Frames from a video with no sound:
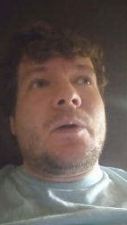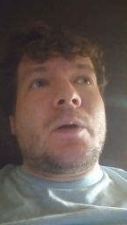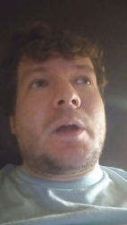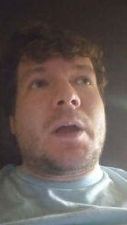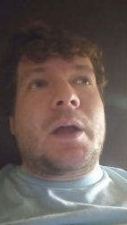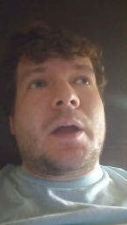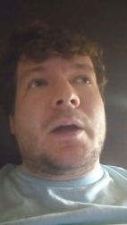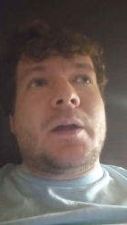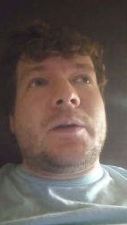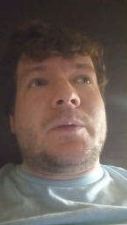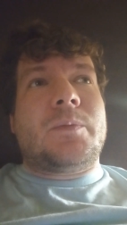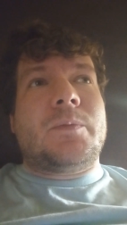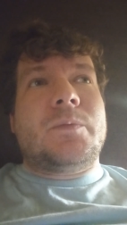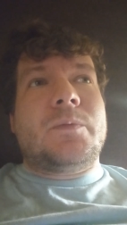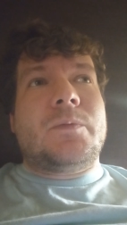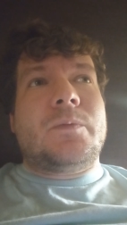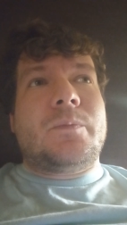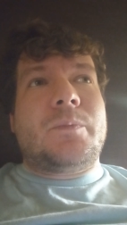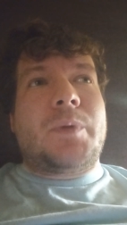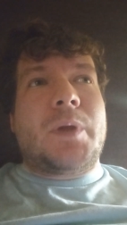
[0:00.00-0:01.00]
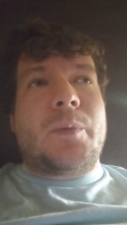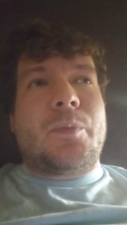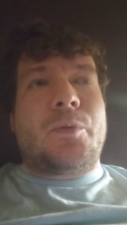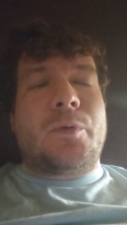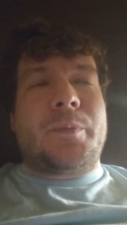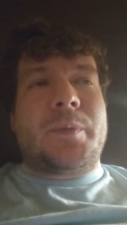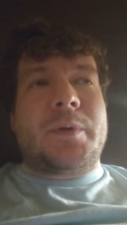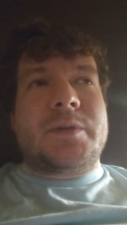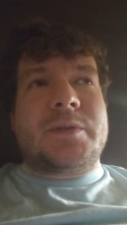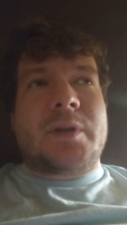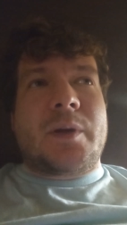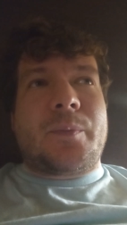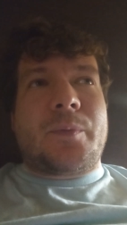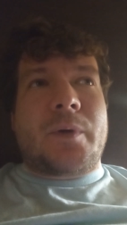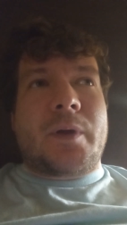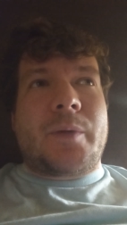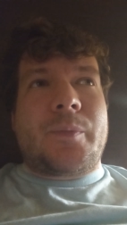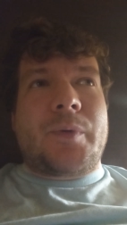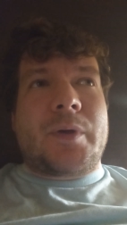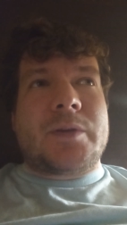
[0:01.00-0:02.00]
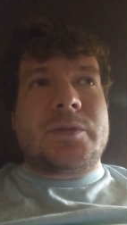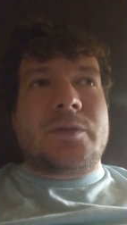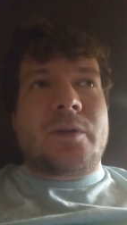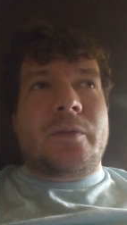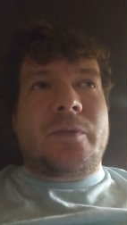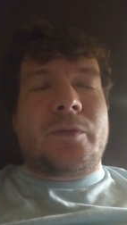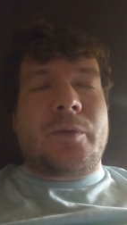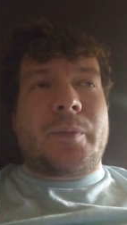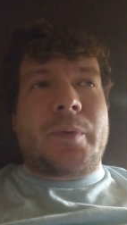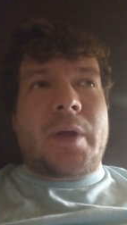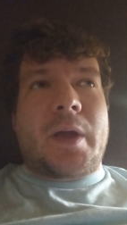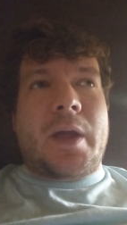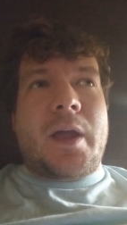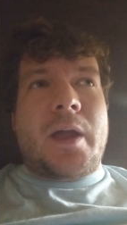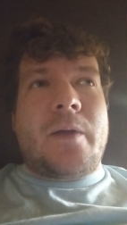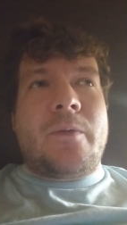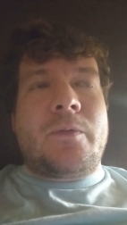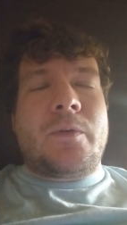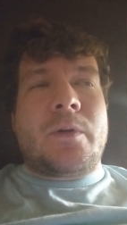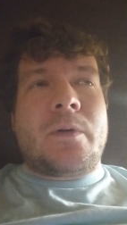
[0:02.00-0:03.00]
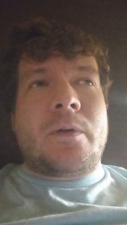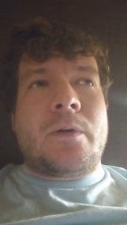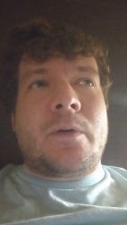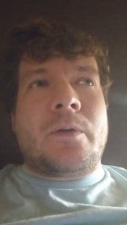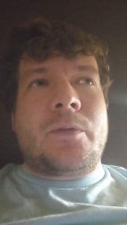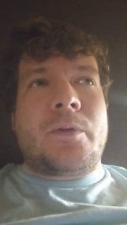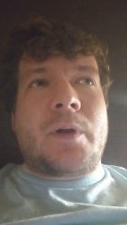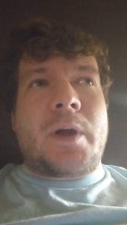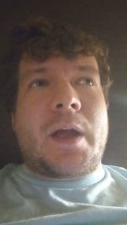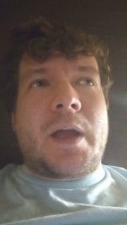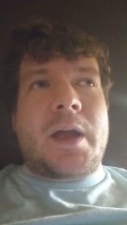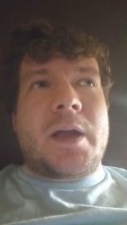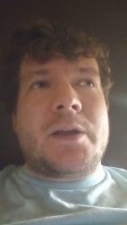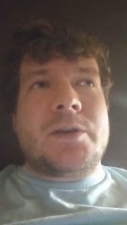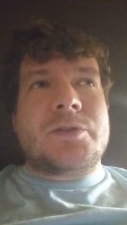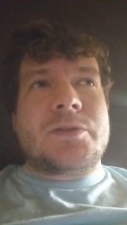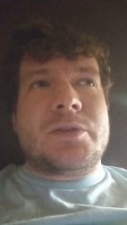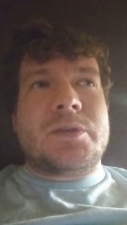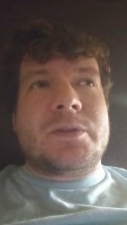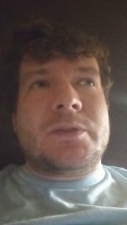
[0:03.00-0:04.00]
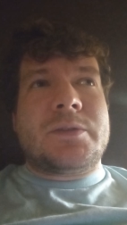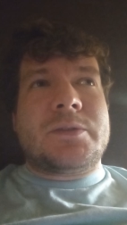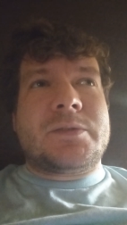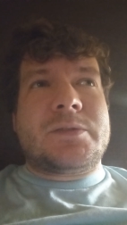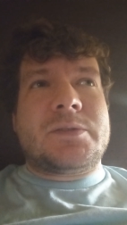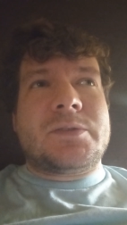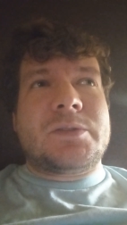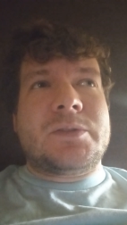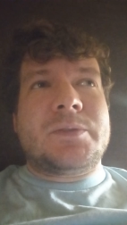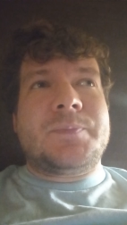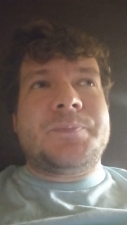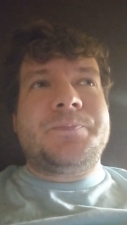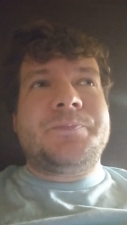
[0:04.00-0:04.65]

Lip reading: And people would be separated based off of their behavior, their ages,